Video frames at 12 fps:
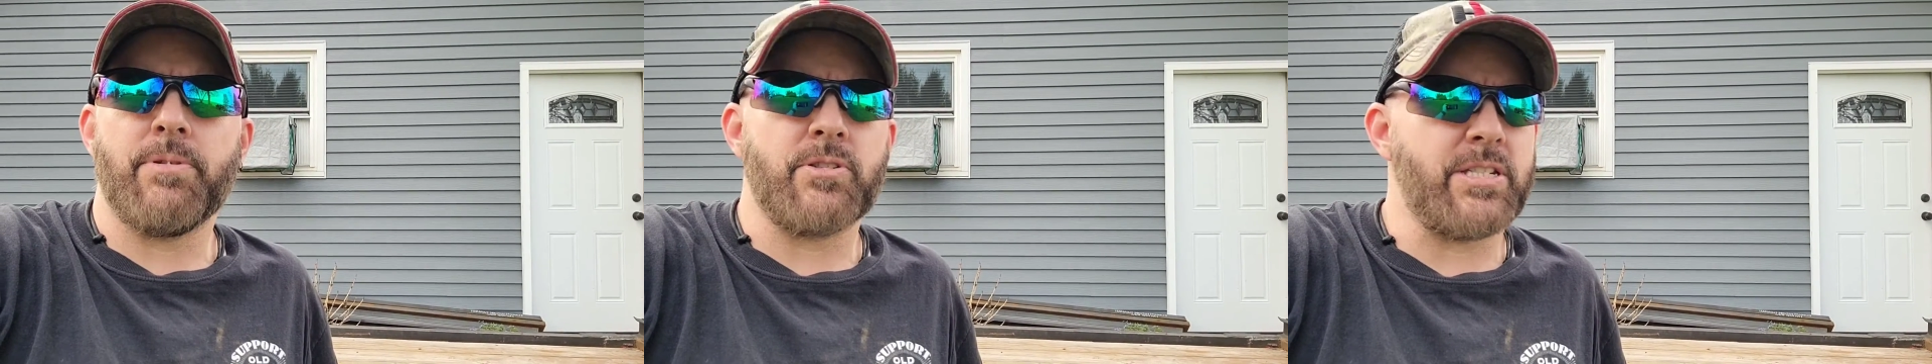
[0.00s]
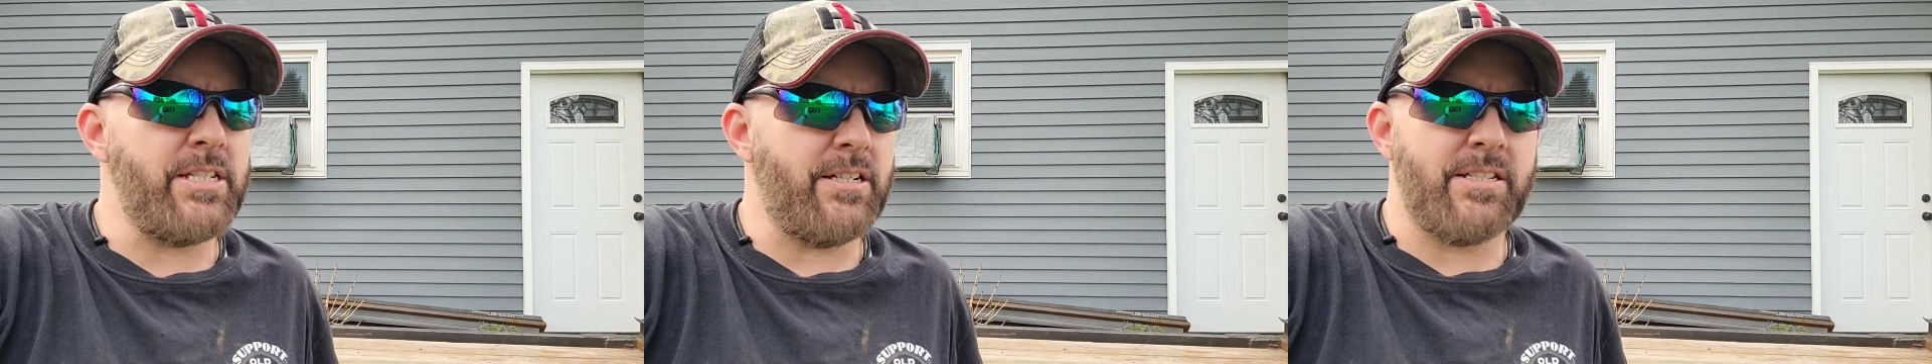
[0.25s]
You'll
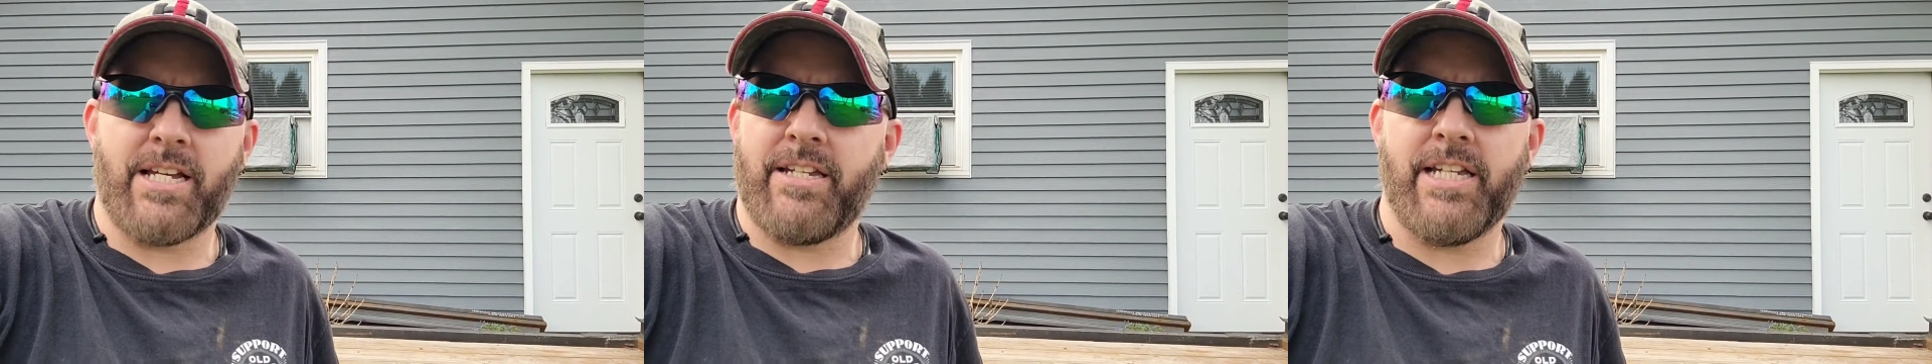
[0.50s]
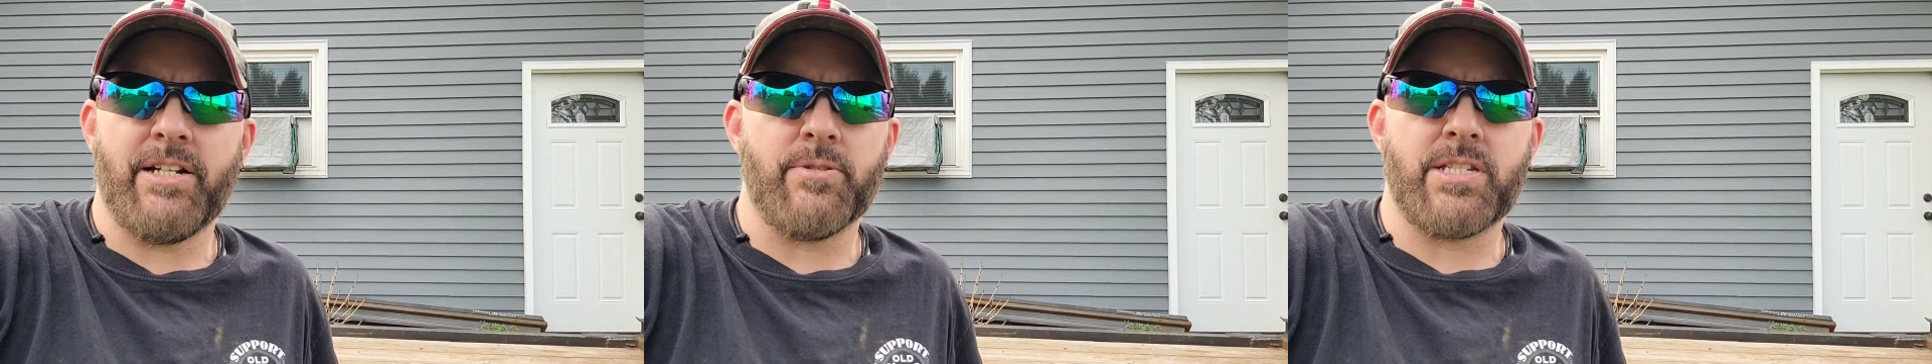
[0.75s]
see
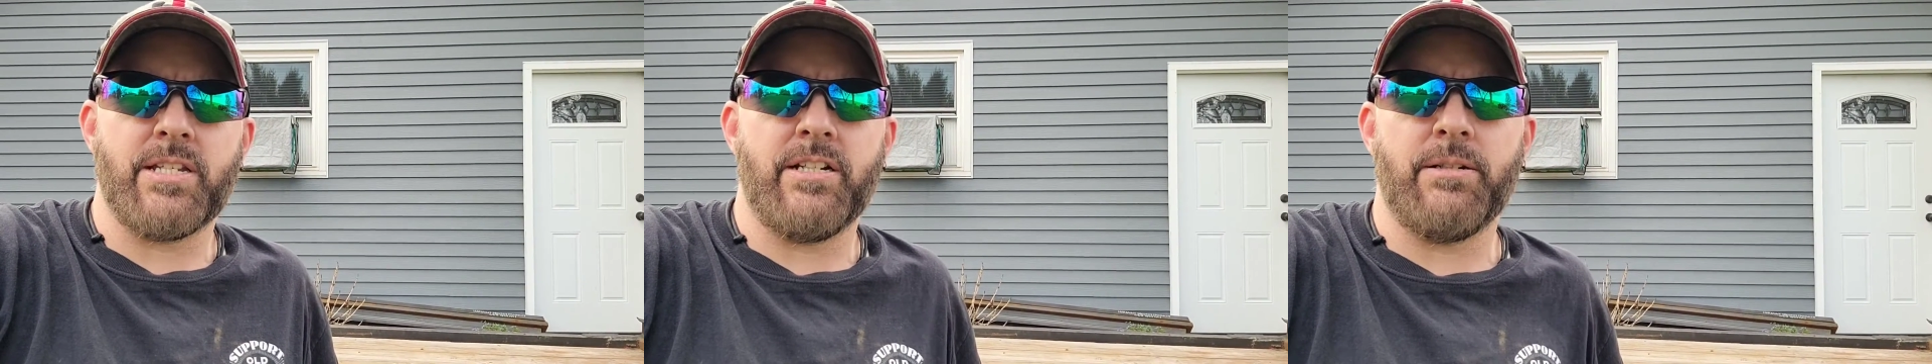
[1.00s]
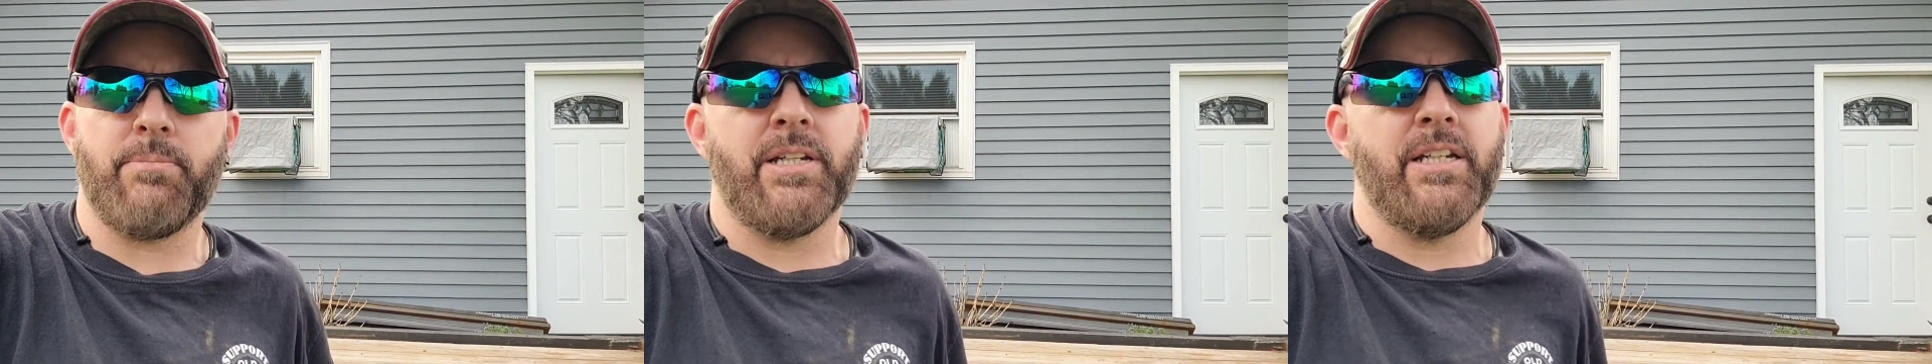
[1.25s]
exactly how it's set
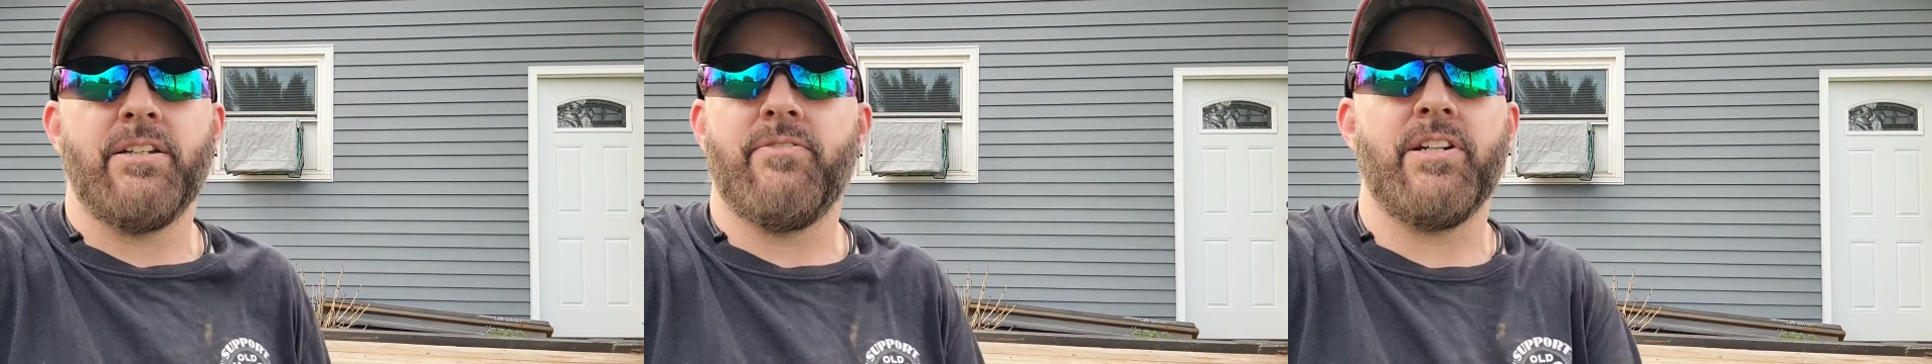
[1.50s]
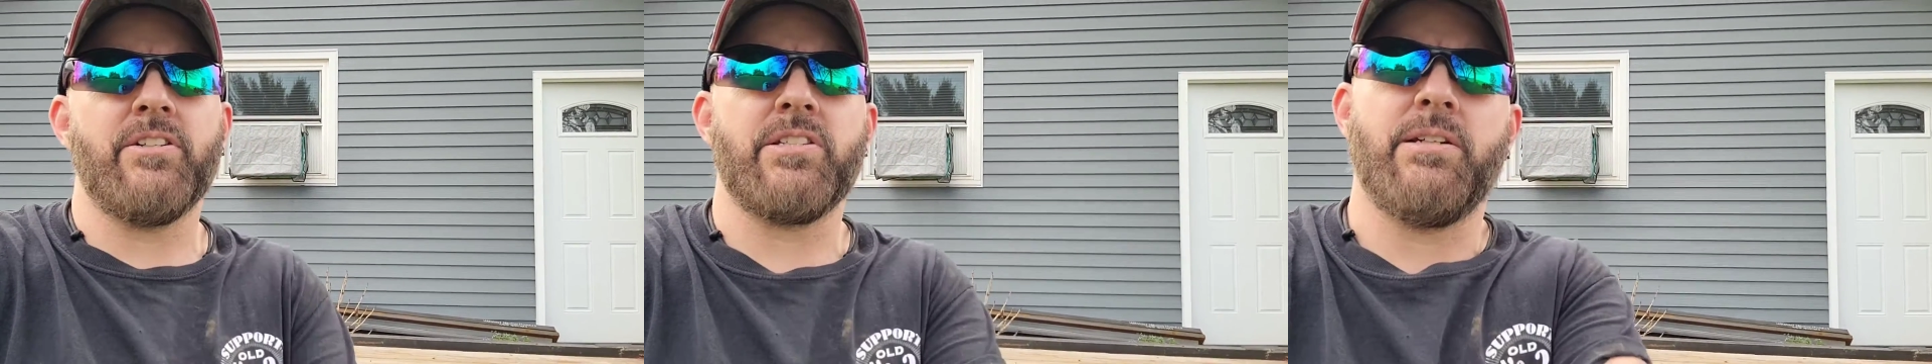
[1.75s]
up.
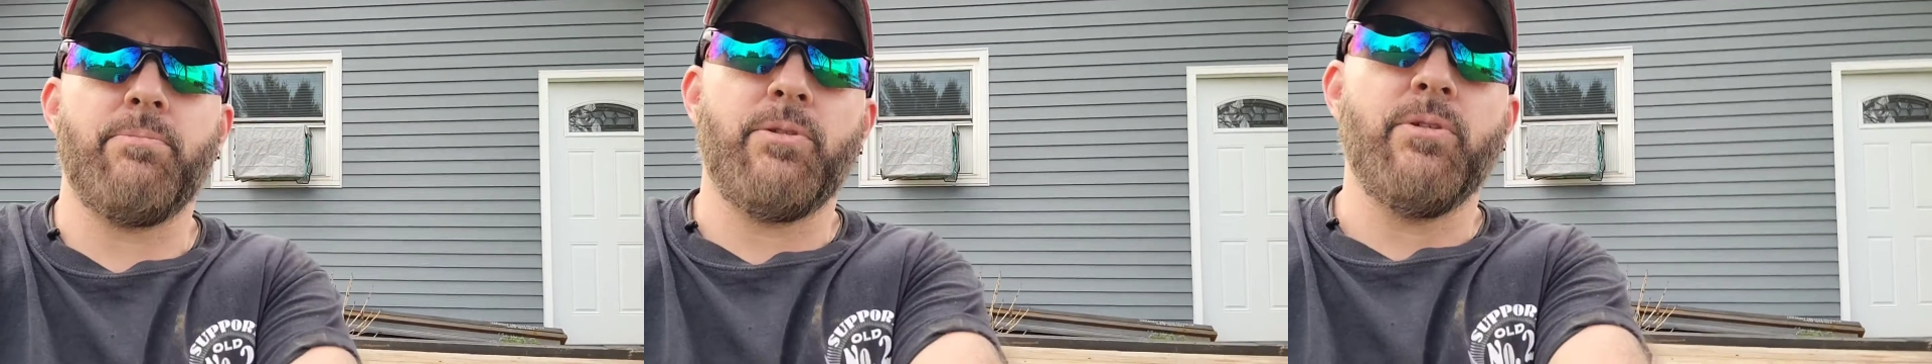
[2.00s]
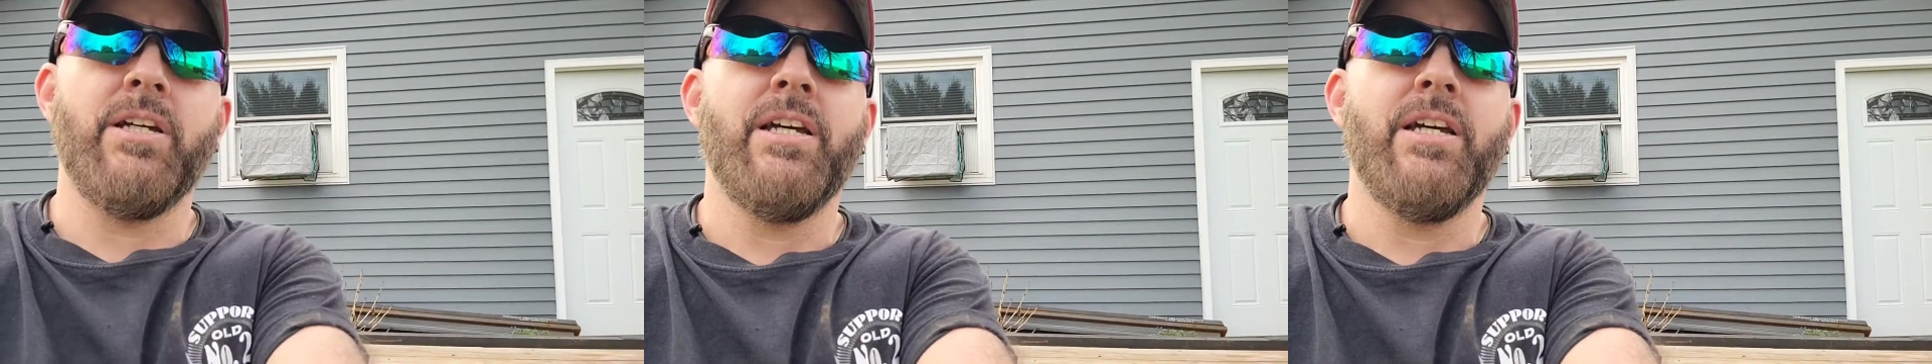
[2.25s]
Very simple.